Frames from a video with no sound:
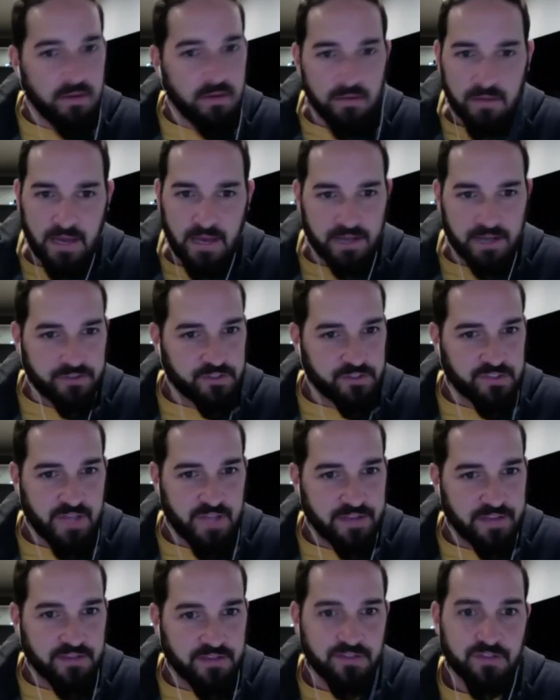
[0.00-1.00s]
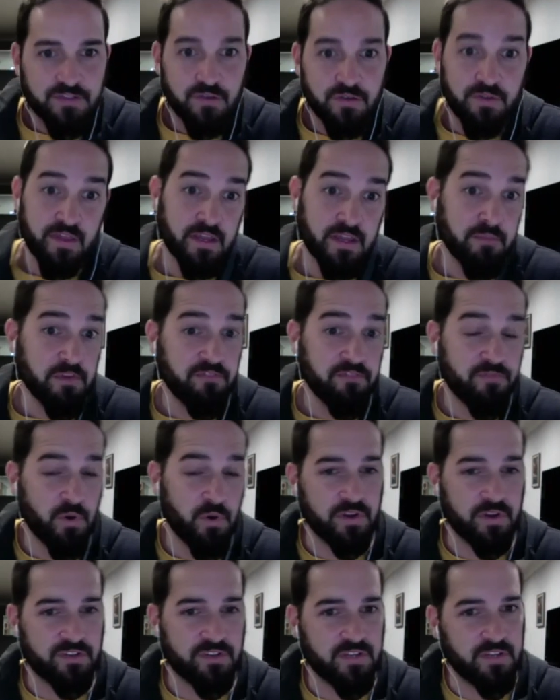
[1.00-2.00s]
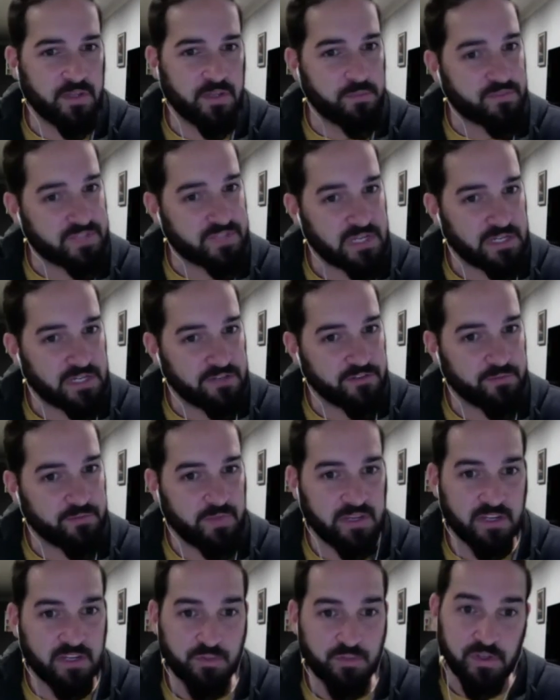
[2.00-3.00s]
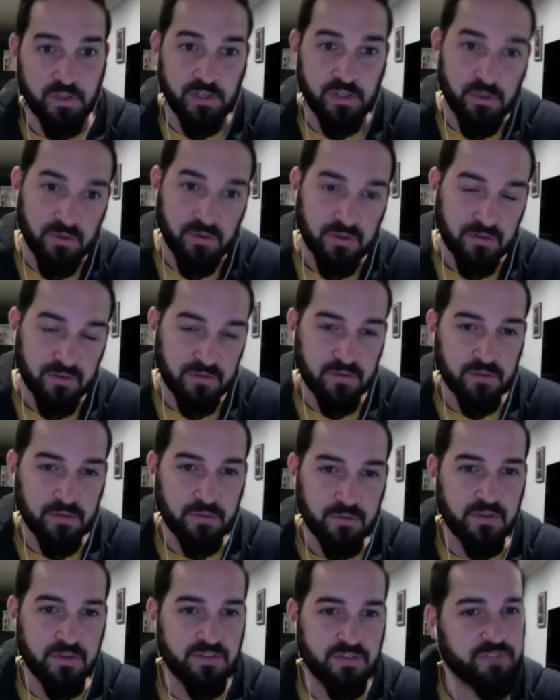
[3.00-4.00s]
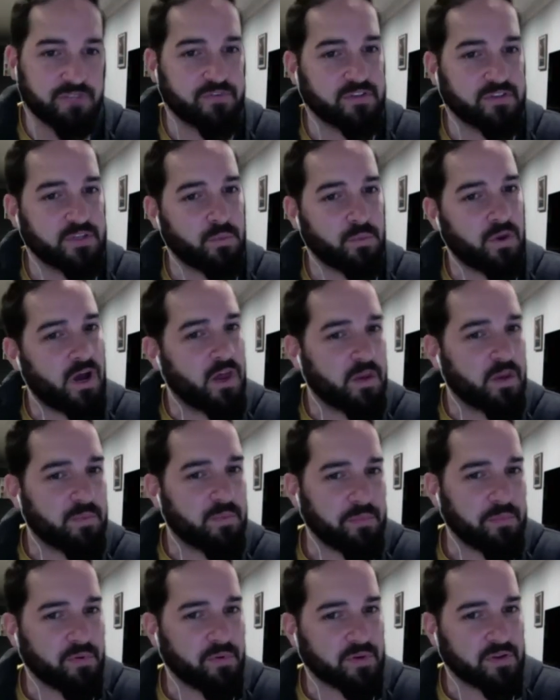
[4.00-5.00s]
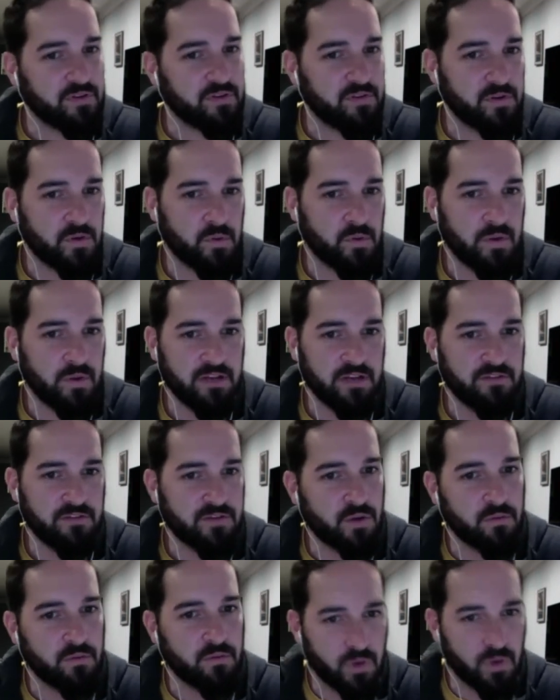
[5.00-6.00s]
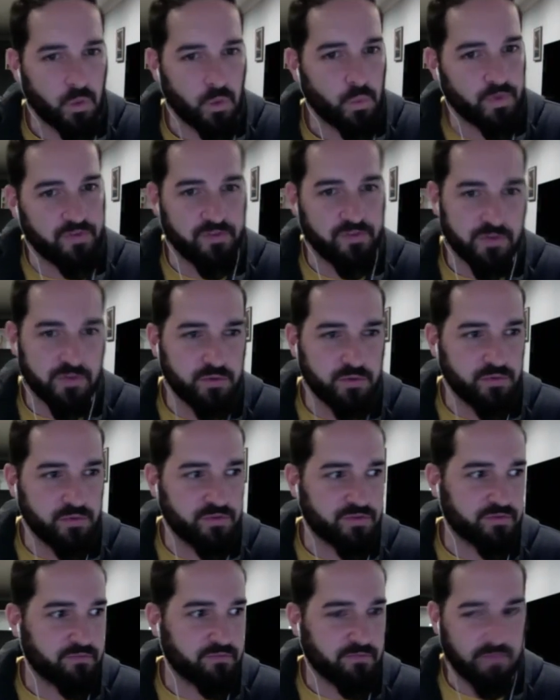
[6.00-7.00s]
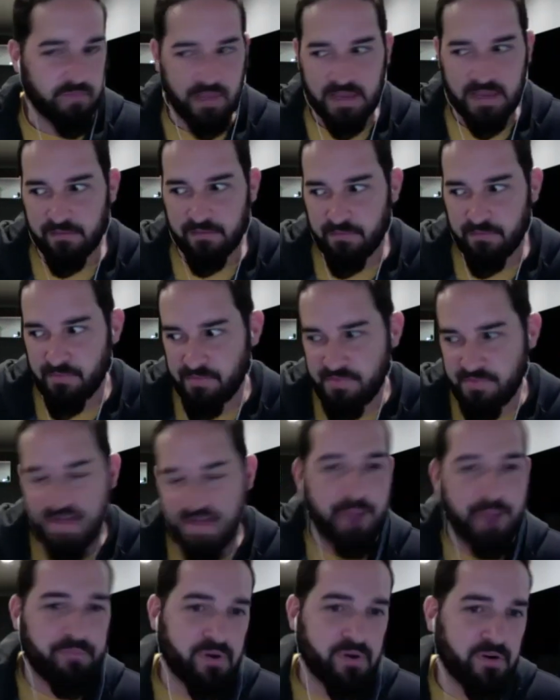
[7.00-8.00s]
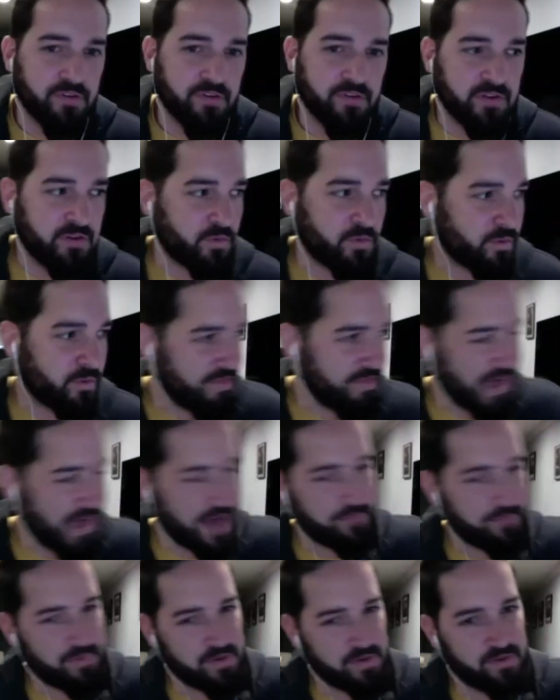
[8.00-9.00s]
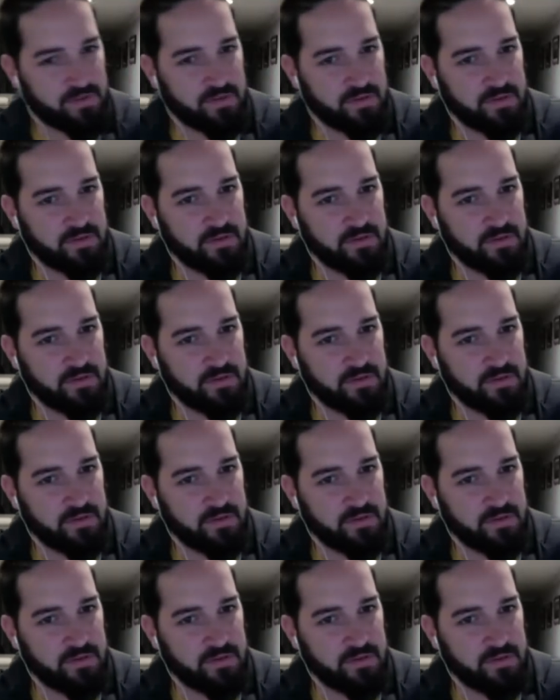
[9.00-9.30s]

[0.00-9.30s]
exercises so they can be focused on themselves, because what you can do is different than what other people can do. And don't always use like that person or that person